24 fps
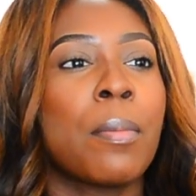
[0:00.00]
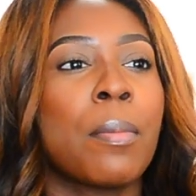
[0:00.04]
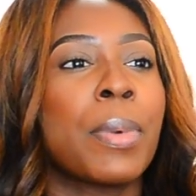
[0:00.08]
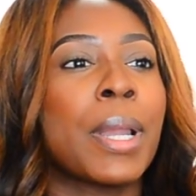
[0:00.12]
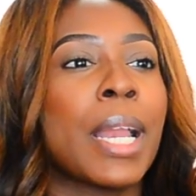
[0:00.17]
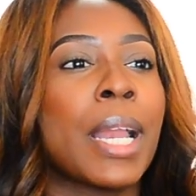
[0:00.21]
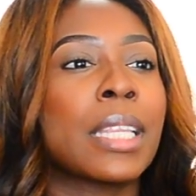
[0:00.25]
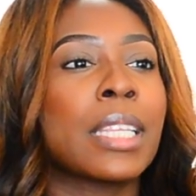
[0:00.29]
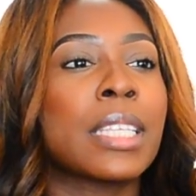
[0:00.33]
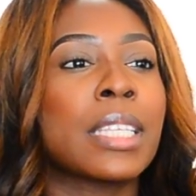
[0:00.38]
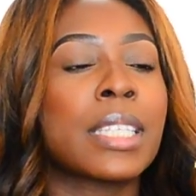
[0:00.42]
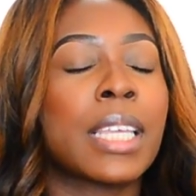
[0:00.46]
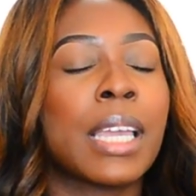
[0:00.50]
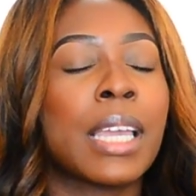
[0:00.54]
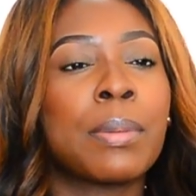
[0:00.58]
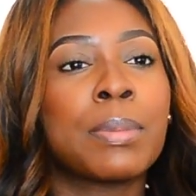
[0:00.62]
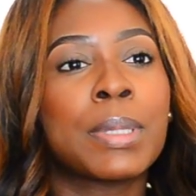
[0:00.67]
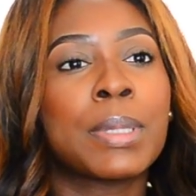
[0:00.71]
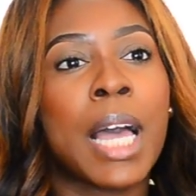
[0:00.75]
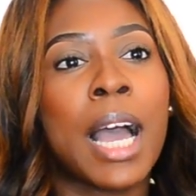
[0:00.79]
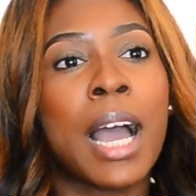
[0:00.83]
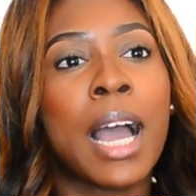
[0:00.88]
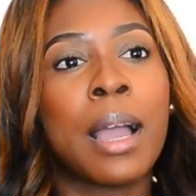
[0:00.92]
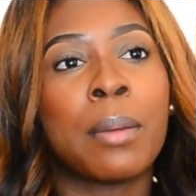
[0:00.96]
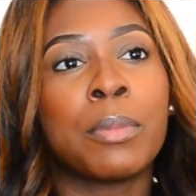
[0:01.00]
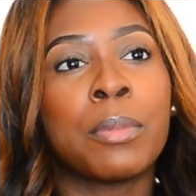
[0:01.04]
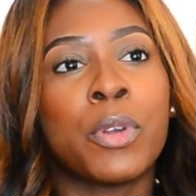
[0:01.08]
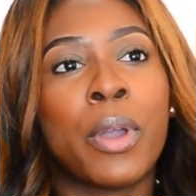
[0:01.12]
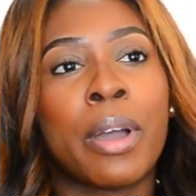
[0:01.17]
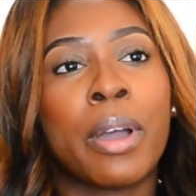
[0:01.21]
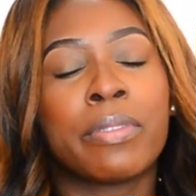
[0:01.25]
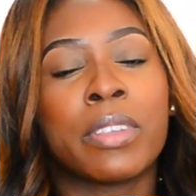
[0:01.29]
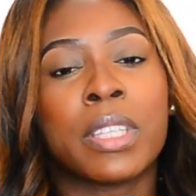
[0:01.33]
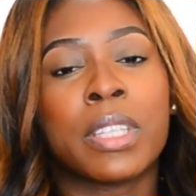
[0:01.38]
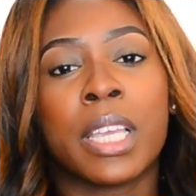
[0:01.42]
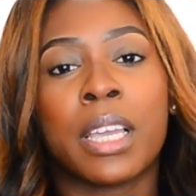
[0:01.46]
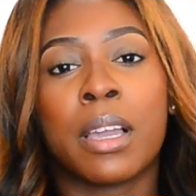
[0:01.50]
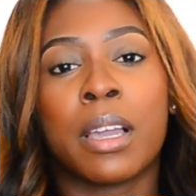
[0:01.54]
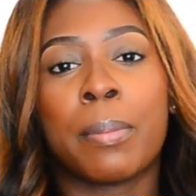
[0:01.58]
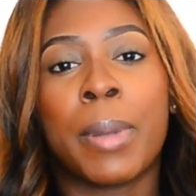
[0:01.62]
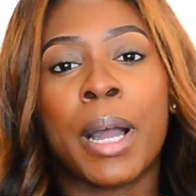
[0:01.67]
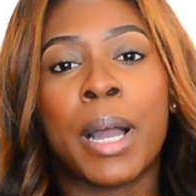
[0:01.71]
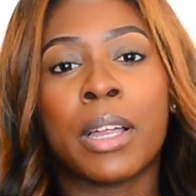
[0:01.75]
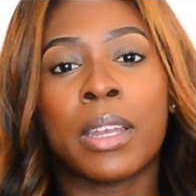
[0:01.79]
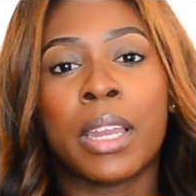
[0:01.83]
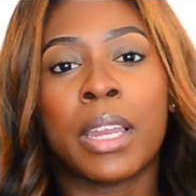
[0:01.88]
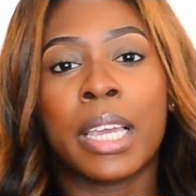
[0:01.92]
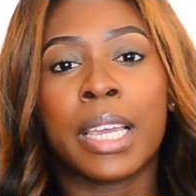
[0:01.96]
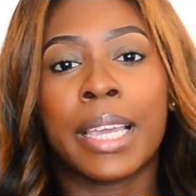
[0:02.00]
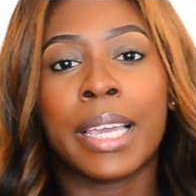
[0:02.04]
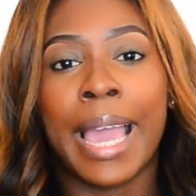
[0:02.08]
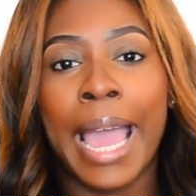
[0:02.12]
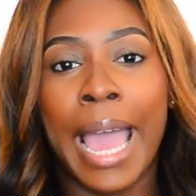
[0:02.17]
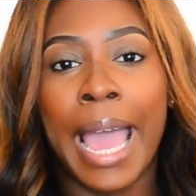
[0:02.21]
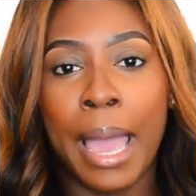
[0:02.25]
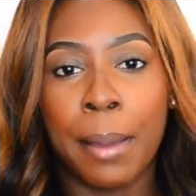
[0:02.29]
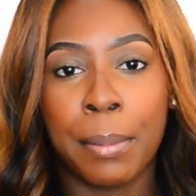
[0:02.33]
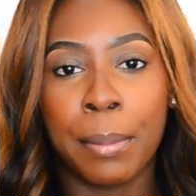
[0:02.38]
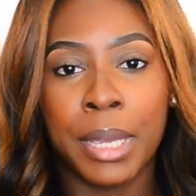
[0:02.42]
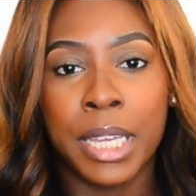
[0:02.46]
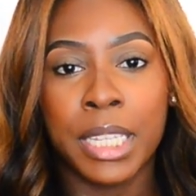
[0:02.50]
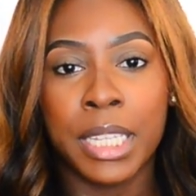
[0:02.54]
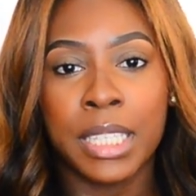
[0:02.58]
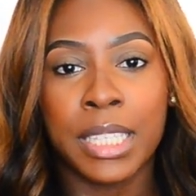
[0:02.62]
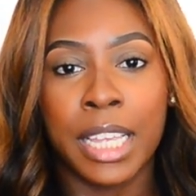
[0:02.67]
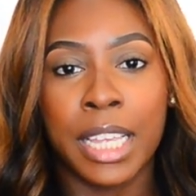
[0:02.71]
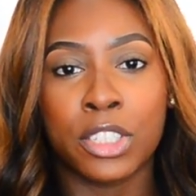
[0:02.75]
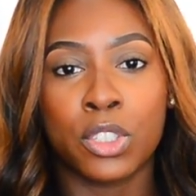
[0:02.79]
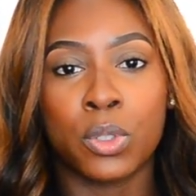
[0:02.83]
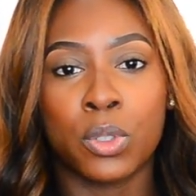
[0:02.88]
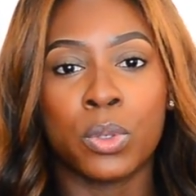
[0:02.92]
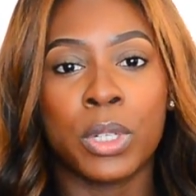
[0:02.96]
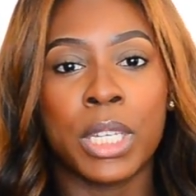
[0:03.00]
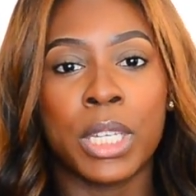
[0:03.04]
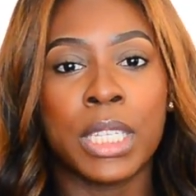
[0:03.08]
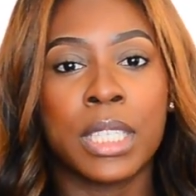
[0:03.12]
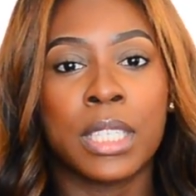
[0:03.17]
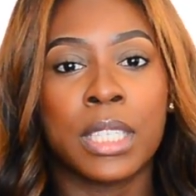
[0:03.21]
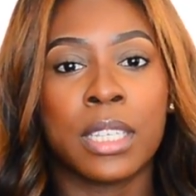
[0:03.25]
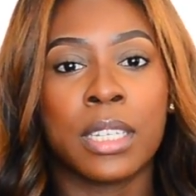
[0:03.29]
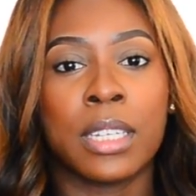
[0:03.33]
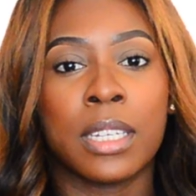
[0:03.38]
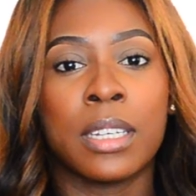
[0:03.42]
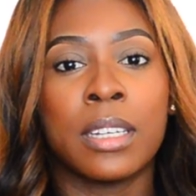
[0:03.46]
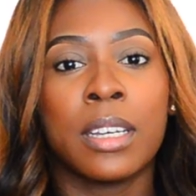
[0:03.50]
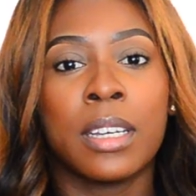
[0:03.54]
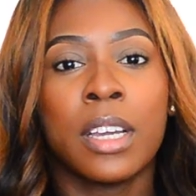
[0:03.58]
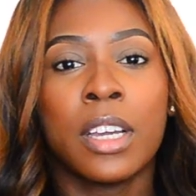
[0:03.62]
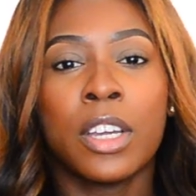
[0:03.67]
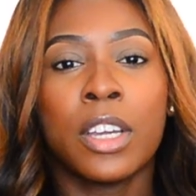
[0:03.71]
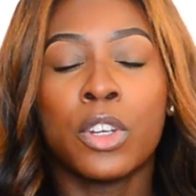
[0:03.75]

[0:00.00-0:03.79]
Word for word: but at the same time you have to think about like habits that you need to